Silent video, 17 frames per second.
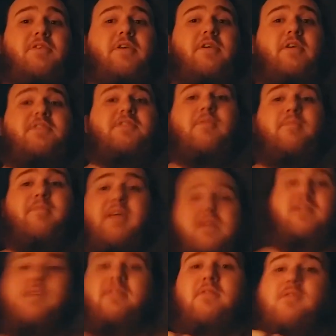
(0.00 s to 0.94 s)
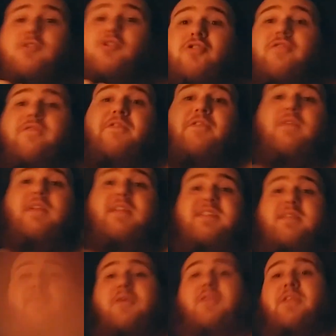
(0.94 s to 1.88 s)
could also build true
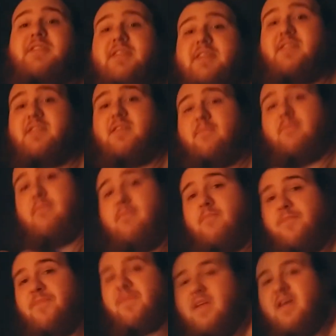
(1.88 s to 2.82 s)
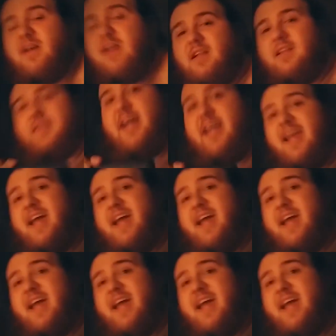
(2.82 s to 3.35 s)
feudalism into the system. Like,